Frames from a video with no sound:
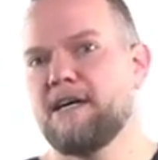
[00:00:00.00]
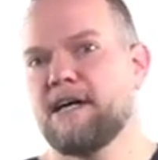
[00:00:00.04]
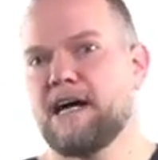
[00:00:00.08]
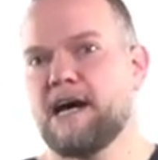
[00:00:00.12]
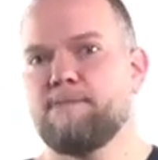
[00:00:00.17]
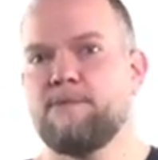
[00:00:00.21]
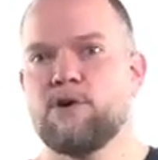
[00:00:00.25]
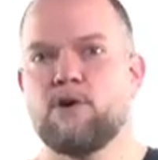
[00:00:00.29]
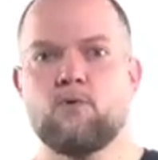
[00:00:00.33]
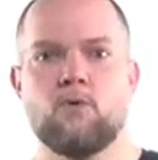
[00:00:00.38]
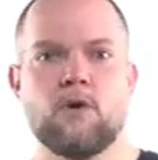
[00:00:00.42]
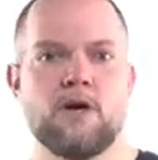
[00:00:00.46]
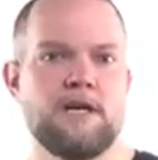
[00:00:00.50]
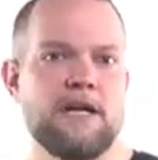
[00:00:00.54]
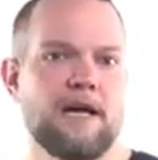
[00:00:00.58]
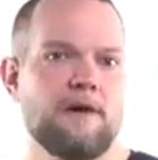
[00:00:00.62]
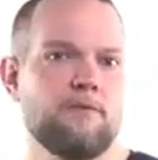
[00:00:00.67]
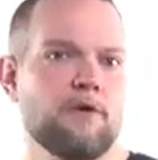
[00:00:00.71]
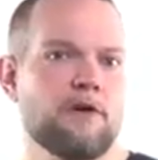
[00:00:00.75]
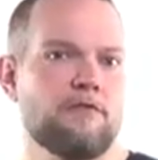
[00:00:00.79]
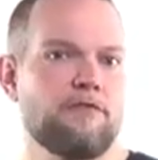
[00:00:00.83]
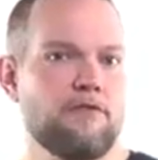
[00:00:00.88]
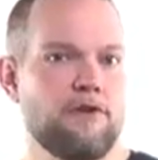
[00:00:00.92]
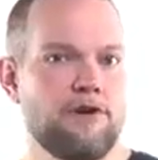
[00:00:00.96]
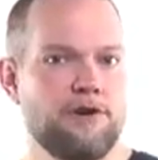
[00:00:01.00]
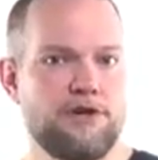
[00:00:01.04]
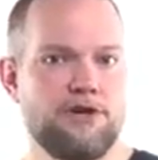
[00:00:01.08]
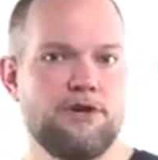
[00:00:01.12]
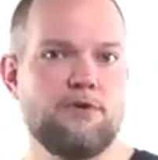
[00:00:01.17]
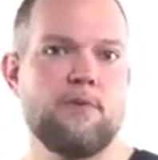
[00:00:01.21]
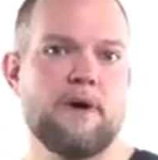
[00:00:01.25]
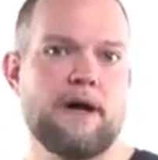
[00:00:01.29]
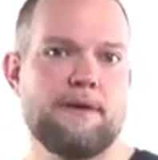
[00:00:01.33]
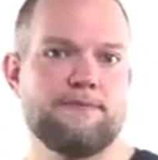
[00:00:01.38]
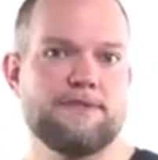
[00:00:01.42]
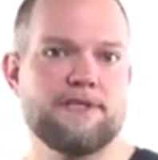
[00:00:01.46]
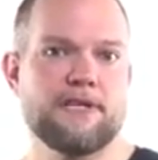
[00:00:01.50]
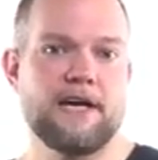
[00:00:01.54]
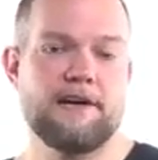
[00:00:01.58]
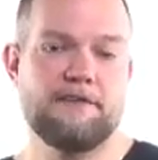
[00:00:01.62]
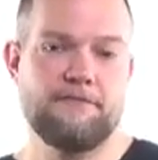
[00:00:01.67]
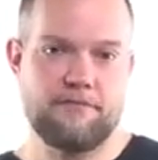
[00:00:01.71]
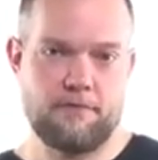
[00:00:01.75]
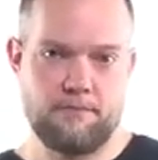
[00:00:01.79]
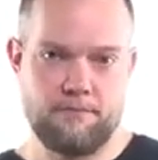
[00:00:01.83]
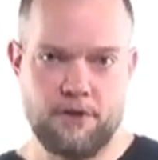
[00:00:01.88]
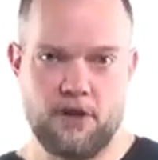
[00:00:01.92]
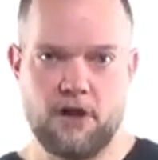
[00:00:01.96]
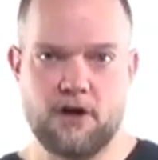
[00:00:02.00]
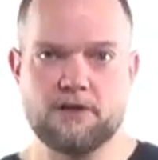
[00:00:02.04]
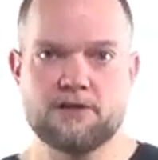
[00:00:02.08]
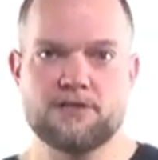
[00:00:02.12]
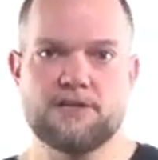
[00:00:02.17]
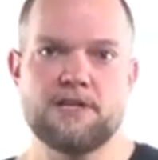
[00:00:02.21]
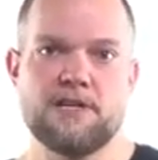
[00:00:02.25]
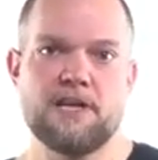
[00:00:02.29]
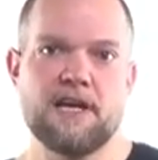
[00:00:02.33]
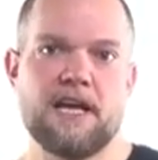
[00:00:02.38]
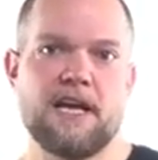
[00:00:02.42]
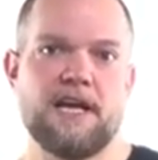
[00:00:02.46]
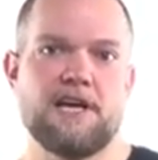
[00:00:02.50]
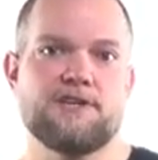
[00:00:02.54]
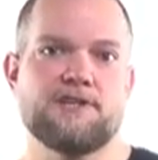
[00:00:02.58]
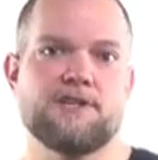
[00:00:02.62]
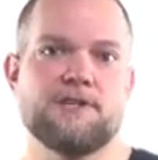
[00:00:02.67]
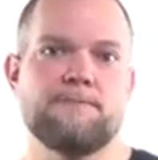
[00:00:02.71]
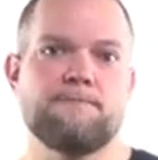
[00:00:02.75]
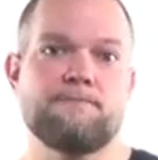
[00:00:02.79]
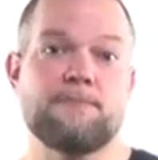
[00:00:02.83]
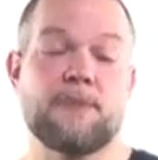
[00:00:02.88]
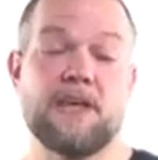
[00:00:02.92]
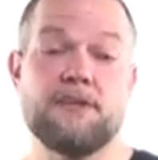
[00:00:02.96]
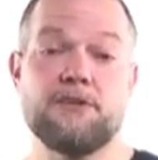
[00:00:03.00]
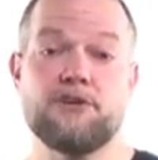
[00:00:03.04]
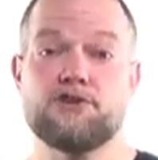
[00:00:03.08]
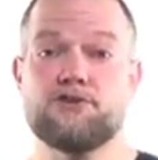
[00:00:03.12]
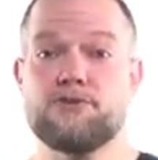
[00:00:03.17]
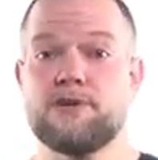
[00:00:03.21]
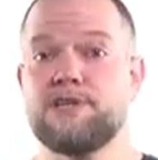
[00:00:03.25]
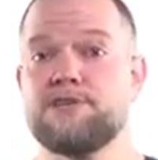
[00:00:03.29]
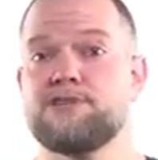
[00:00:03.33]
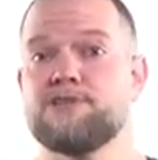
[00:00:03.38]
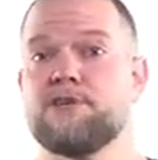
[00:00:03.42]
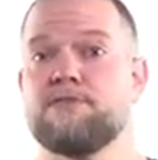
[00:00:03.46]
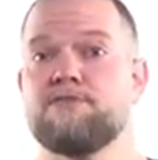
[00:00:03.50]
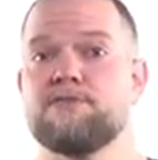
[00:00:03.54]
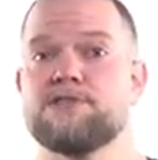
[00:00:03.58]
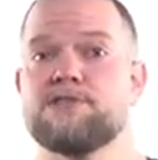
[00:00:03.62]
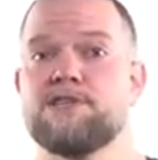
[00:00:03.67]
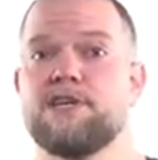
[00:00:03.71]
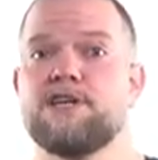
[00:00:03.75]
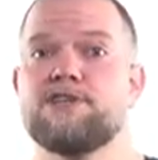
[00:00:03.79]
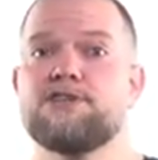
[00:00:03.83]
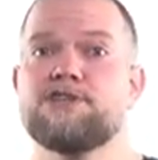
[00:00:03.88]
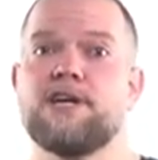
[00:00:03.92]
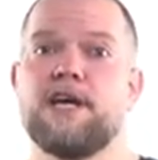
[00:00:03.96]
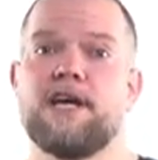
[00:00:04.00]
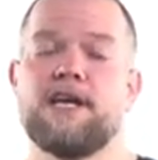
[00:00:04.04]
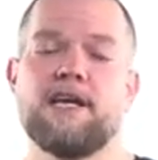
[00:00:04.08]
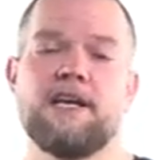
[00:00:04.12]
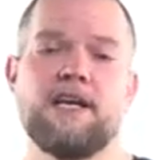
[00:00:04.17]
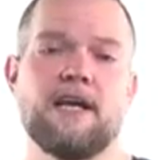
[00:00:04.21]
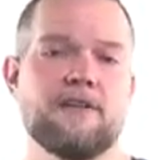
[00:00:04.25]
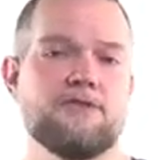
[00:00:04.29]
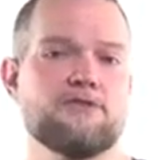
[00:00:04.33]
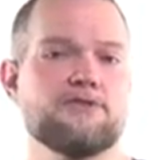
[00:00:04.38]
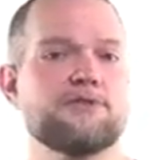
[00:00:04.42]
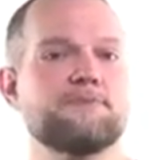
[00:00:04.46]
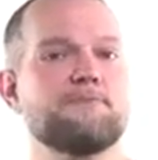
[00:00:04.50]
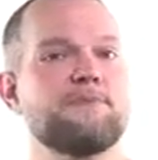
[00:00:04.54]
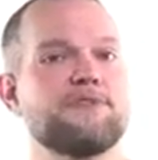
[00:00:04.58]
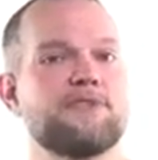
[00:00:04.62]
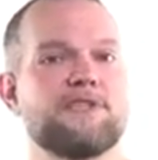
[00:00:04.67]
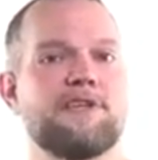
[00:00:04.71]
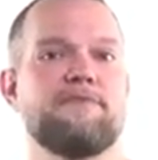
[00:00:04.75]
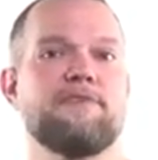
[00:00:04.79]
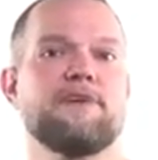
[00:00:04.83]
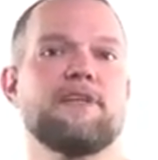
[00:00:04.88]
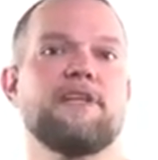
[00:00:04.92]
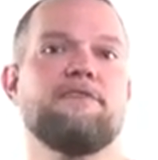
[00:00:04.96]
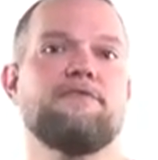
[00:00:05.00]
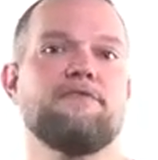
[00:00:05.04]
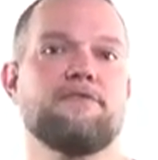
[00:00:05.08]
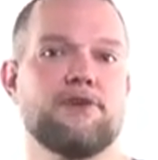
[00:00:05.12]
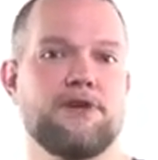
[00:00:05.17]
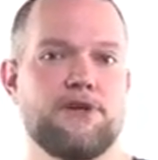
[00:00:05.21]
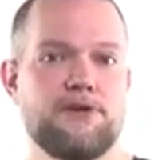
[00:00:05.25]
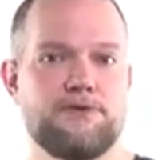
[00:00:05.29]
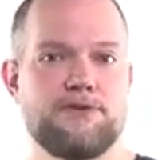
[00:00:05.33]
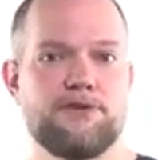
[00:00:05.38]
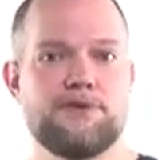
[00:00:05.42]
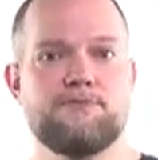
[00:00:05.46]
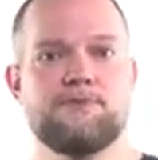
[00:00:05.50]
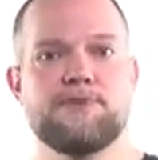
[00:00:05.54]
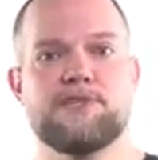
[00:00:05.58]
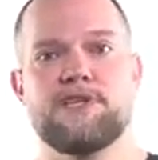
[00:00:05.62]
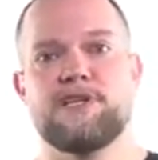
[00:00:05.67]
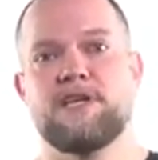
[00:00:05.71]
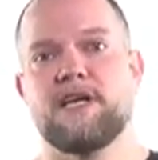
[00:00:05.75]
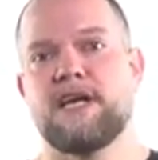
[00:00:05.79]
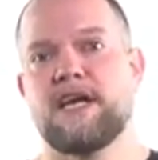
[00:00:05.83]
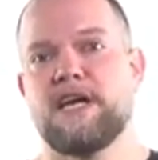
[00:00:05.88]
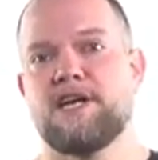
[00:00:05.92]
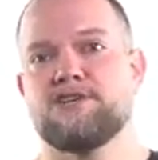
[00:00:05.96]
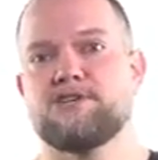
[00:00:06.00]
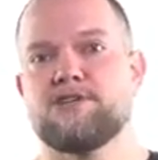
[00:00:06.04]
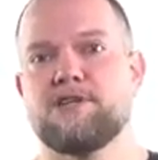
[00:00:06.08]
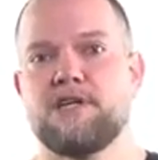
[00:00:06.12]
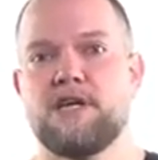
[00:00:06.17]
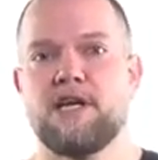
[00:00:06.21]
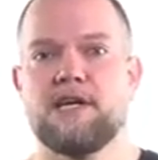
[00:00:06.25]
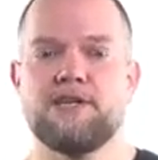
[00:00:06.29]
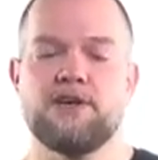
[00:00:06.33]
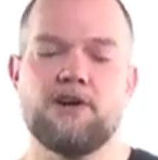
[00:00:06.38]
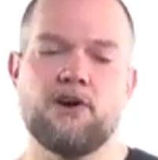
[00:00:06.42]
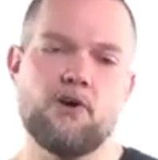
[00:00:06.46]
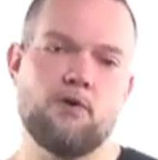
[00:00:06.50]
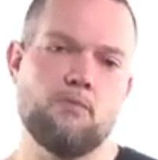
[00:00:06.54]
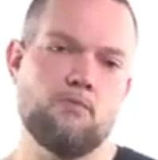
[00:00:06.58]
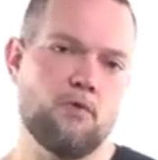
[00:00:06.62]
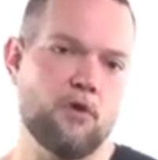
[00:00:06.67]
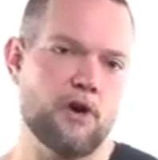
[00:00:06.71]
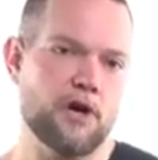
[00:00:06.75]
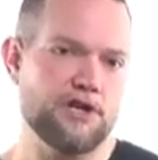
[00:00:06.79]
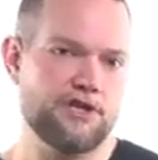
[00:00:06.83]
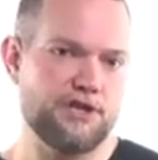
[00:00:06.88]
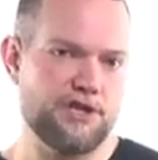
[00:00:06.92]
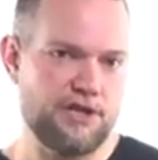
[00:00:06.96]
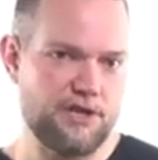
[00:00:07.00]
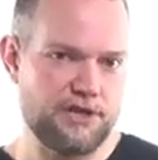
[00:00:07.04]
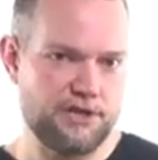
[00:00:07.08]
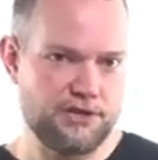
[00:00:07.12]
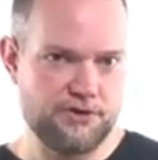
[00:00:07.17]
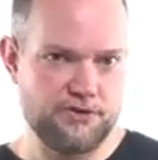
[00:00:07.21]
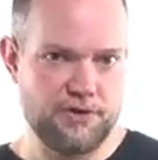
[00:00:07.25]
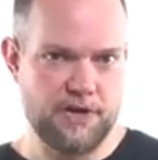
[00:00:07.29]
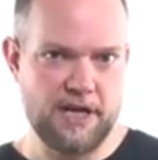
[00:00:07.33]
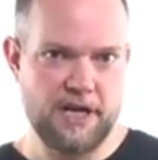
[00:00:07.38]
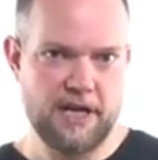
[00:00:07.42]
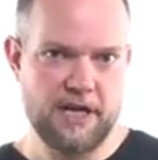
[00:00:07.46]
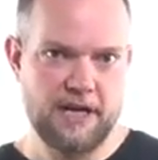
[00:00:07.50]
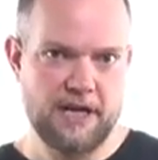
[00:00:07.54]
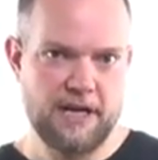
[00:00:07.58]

I built one network for a new website for blog syndication in the tree service niche and another specifically for YouTube syndication in the home mortgage industry.